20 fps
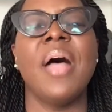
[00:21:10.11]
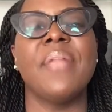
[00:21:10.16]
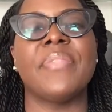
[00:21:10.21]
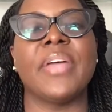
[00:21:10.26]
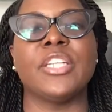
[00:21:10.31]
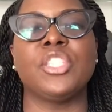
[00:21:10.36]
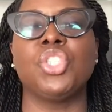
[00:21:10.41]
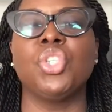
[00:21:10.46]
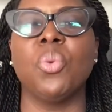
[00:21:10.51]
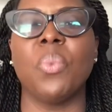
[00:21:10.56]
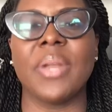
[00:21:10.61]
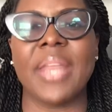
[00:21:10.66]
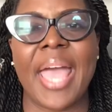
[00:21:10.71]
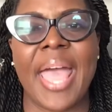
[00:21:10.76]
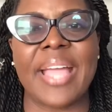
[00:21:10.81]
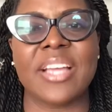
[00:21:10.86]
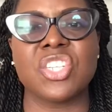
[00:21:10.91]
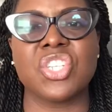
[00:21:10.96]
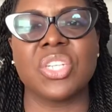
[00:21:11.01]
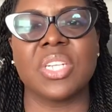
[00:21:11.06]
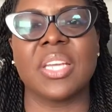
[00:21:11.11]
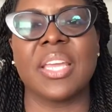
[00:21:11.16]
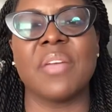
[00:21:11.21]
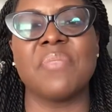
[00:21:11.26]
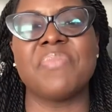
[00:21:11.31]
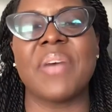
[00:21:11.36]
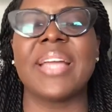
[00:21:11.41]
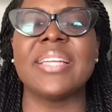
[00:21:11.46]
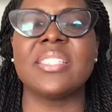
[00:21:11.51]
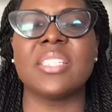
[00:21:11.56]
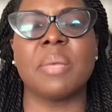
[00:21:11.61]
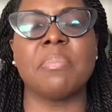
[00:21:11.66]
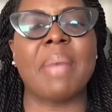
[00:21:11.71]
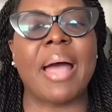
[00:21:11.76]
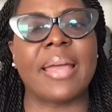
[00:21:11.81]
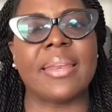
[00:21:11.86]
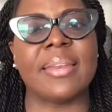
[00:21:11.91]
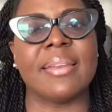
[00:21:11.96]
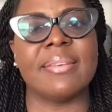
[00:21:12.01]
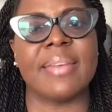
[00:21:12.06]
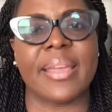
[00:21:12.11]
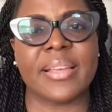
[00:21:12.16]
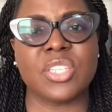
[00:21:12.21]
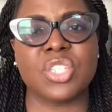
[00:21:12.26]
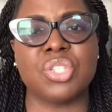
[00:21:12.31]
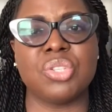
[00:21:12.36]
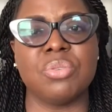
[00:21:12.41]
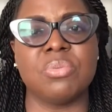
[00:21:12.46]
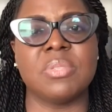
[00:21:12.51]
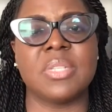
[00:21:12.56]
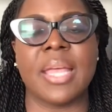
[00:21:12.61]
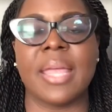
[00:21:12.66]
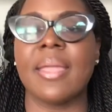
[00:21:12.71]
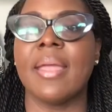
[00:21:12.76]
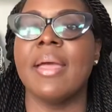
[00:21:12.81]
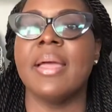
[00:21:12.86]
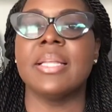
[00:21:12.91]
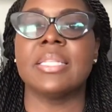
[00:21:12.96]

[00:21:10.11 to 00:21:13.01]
that you would actually invite somebody next Tuesday